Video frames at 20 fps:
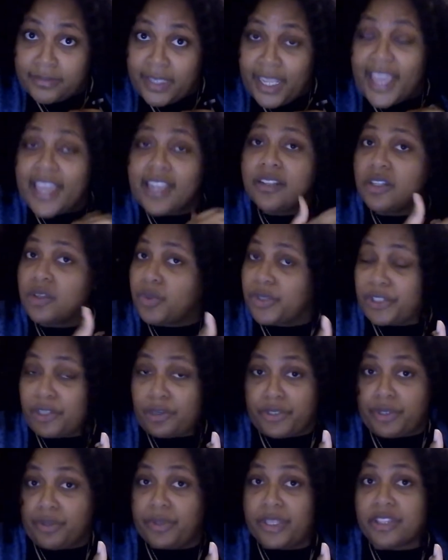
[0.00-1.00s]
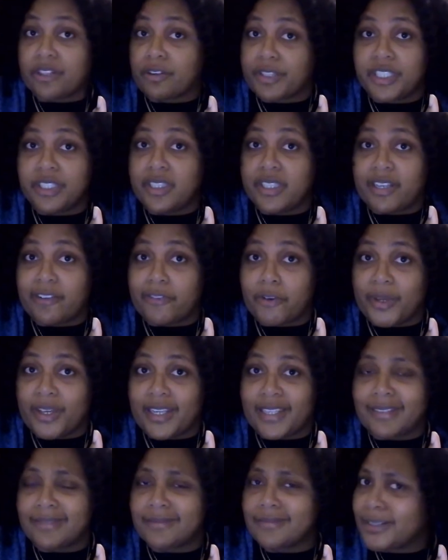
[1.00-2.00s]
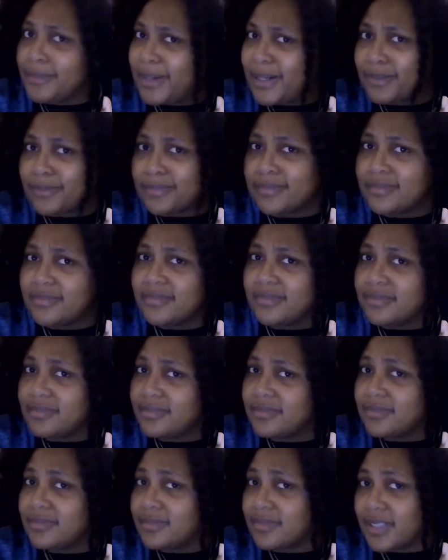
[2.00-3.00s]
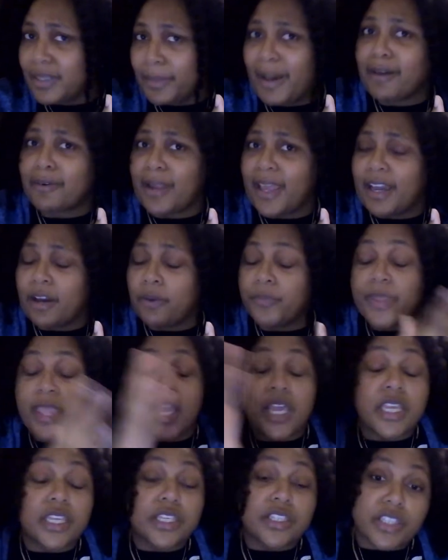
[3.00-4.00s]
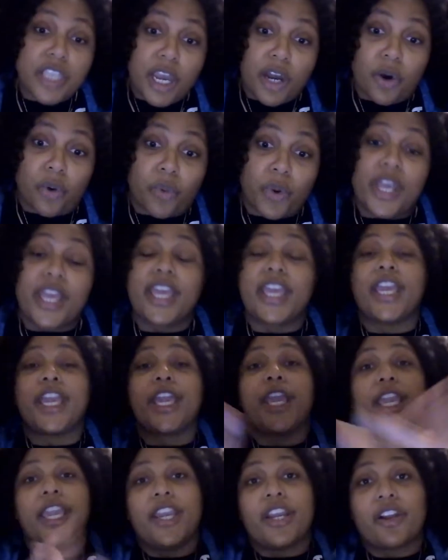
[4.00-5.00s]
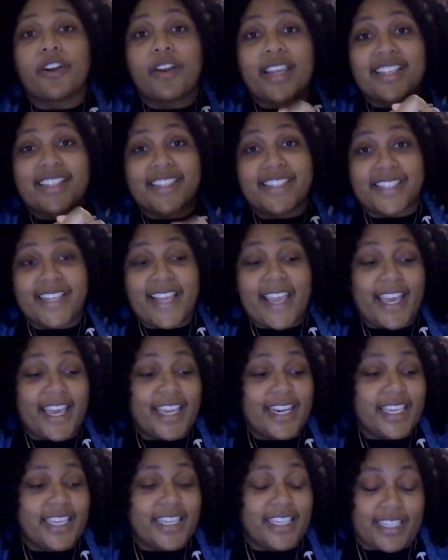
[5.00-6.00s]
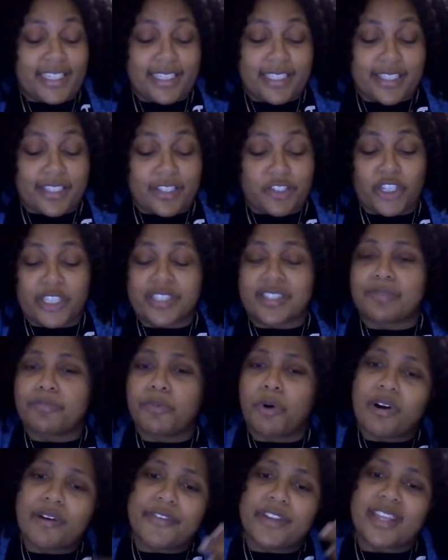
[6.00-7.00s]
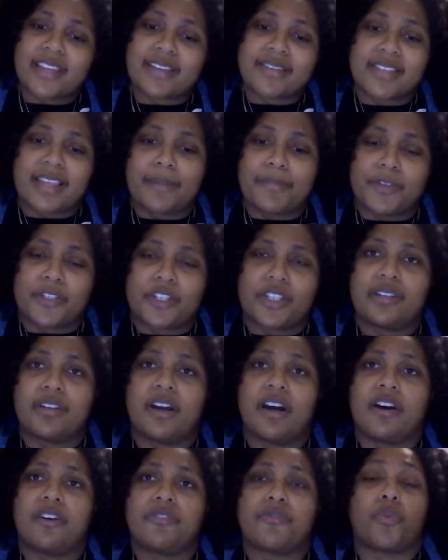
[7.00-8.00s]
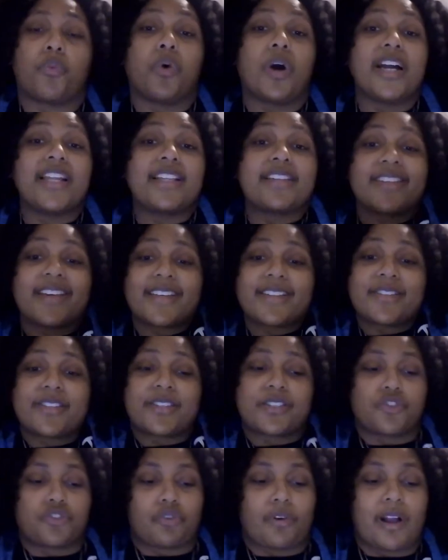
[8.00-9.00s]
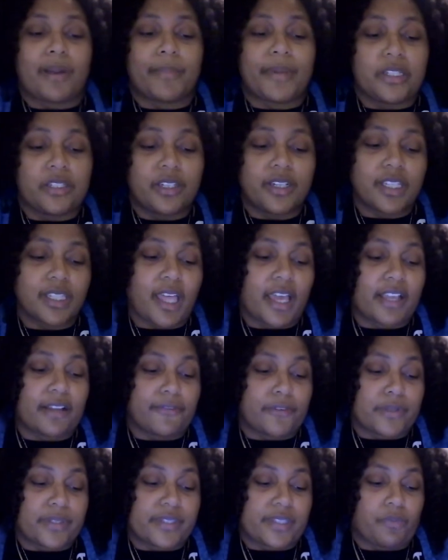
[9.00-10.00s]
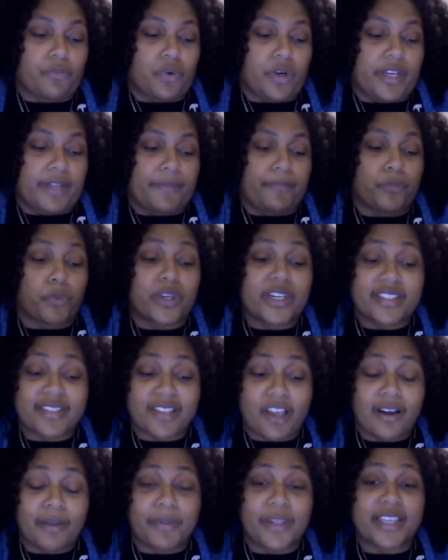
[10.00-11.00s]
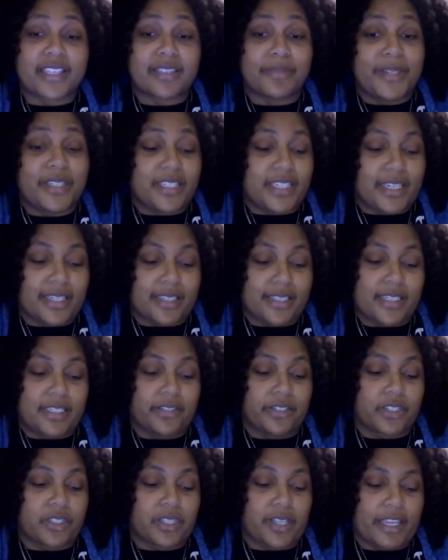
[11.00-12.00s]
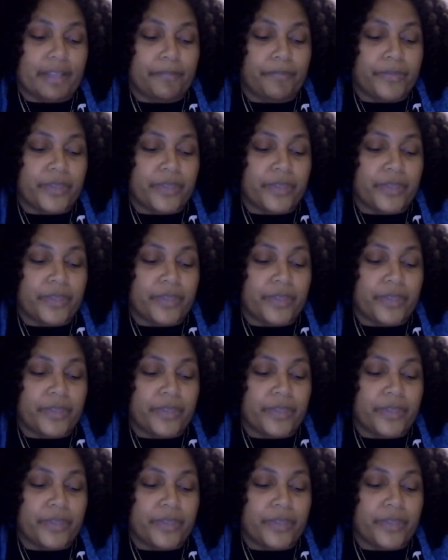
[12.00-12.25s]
And look what they're doing. They're killing everybody. Come on. Come on now. So, here, instead, is just more of an exception of what does trauma look like for someone? What does complex PTSD look like?